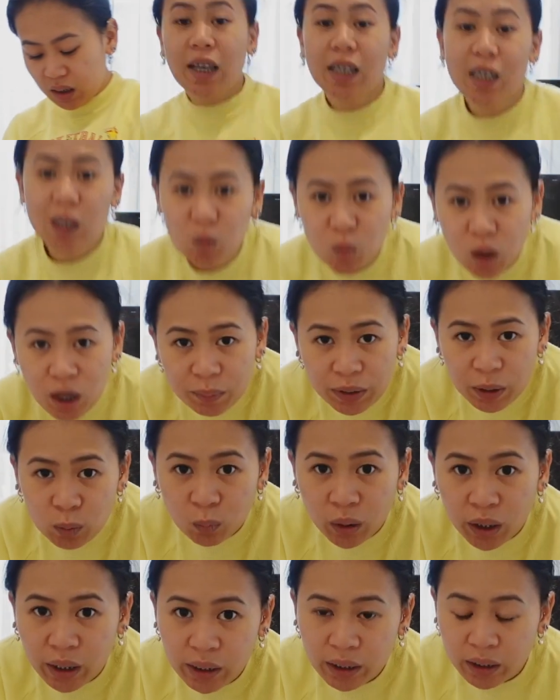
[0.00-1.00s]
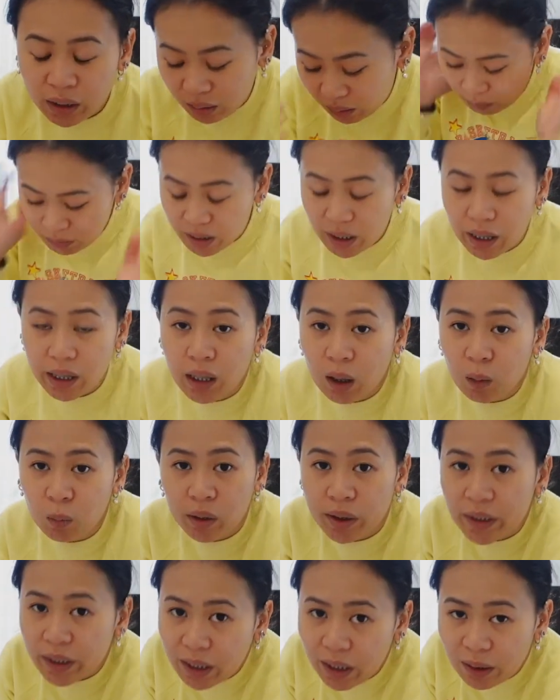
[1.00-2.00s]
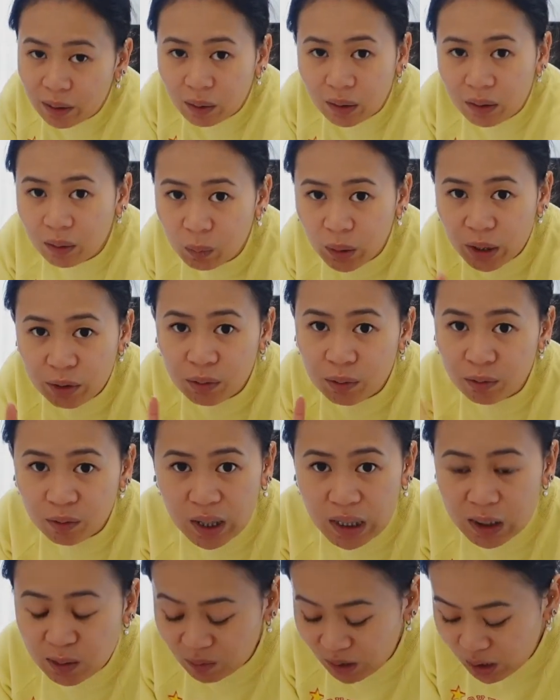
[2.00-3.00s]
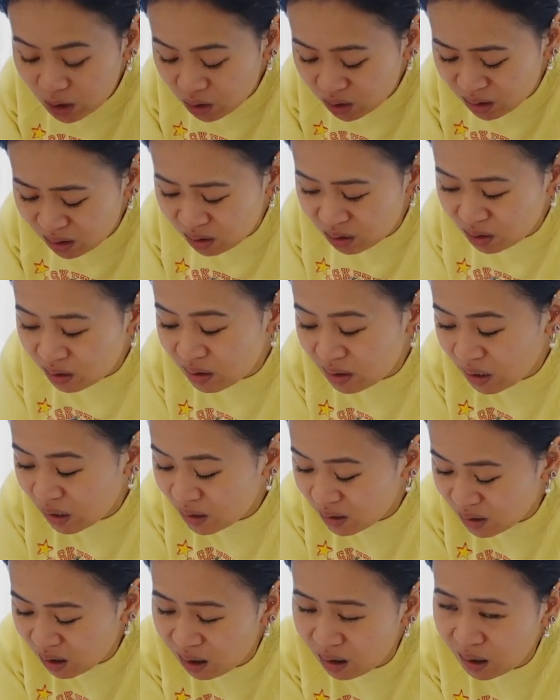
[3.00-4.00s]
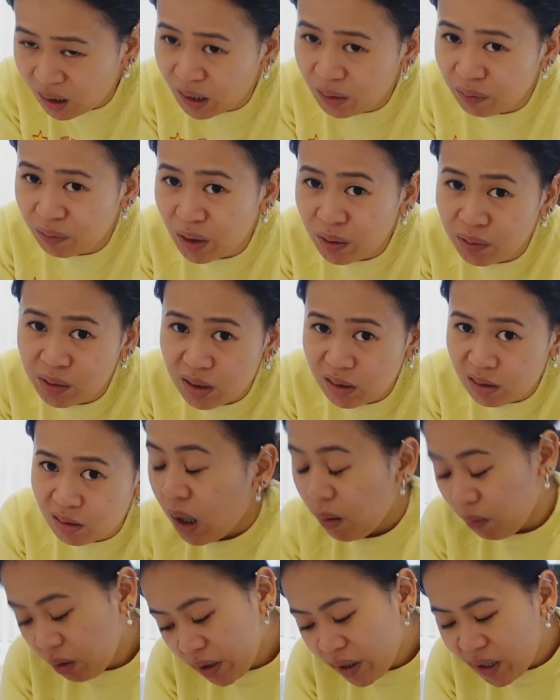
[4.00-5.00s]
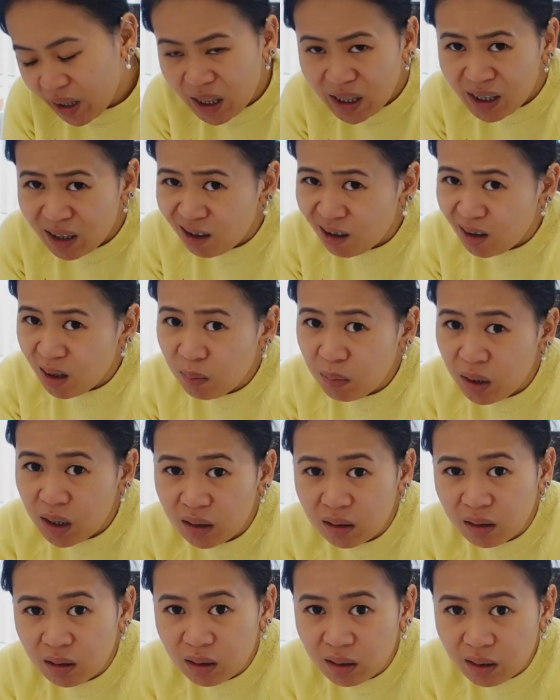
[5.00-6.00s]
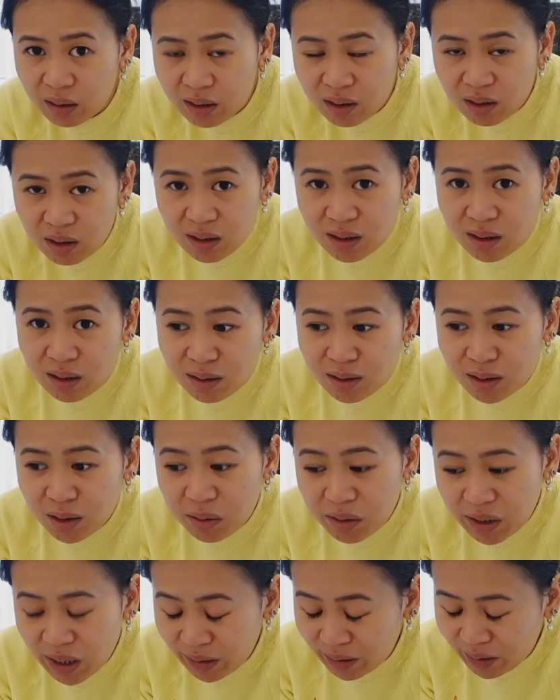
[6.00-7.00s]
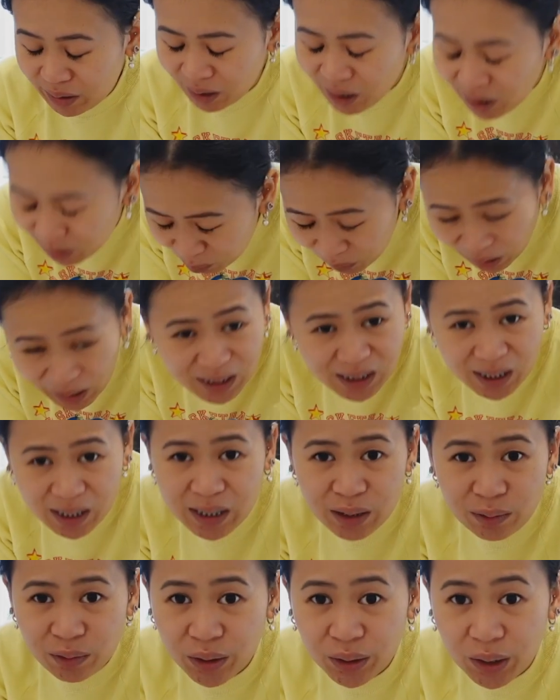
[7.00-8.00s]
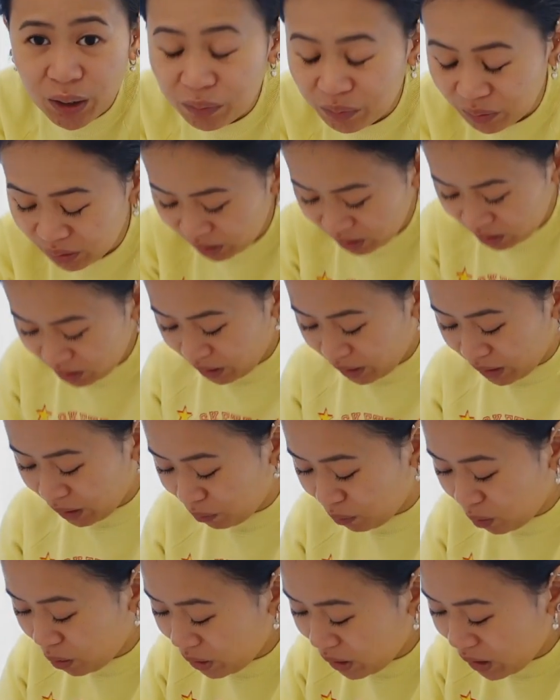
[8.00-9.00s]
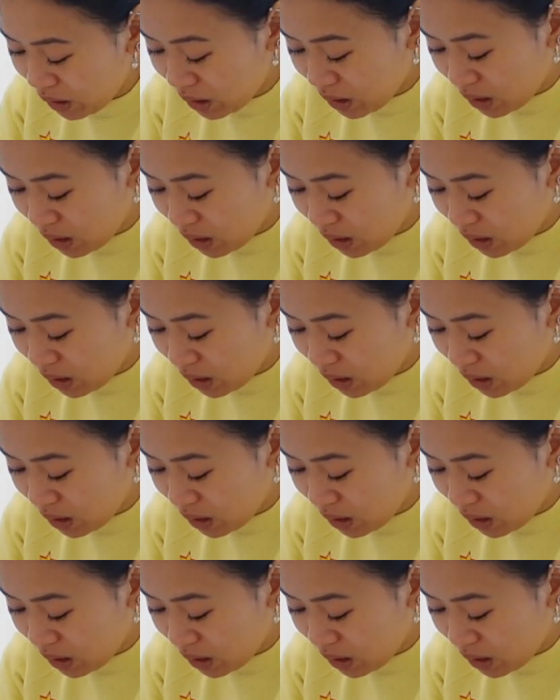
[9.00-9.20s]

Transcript: This is what I mean why I'm saying I want to get away from fast fashion and just things that are like very just. I'm looking at it now and I'm like, oh, this just looks so tacky. Why'd I even go for this? Like, I've got this